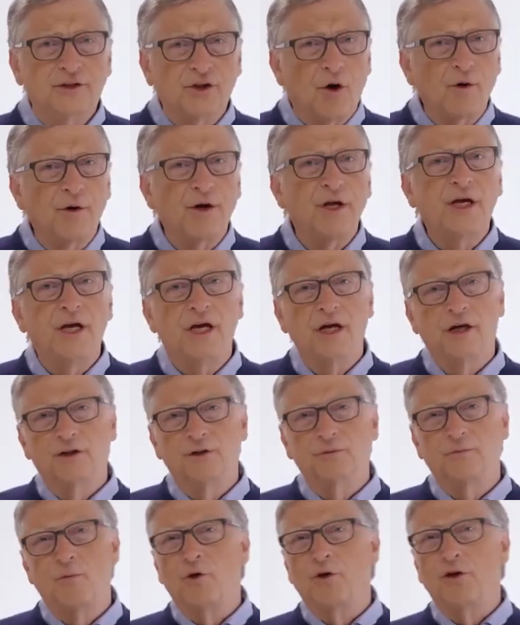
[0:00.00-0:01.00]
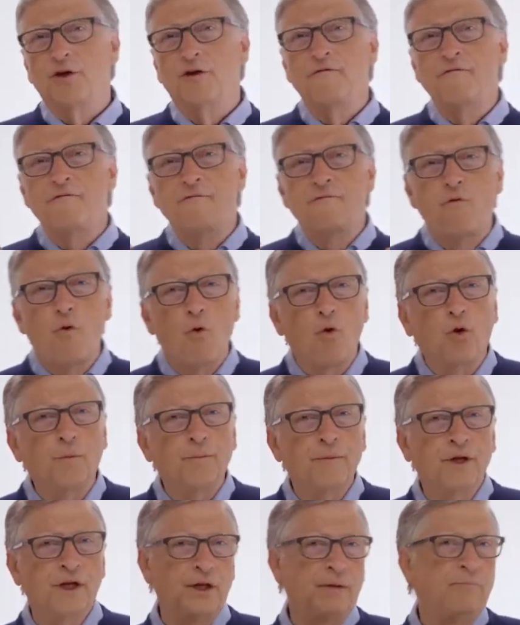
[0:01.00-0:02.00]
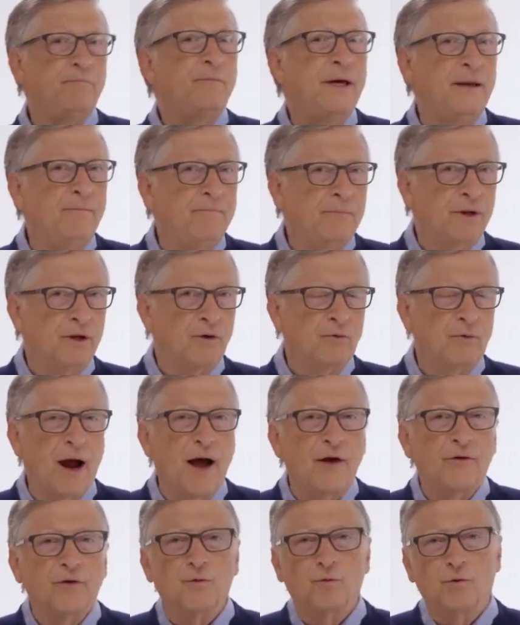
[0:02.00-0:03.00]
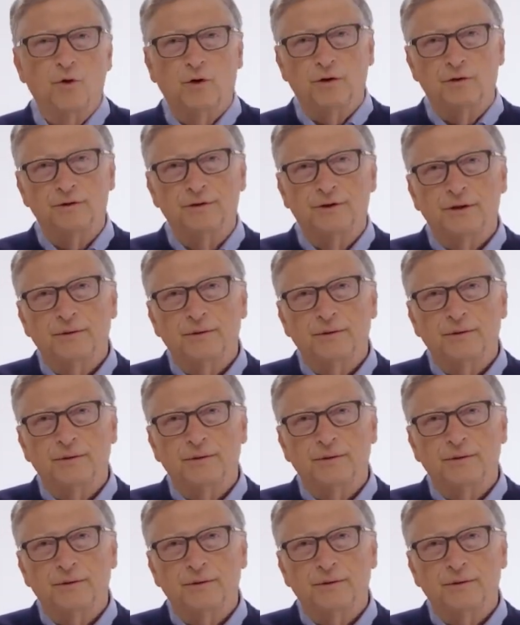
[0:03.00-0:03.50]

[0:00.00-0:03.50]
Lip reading: already killed more than 4 million people around the world.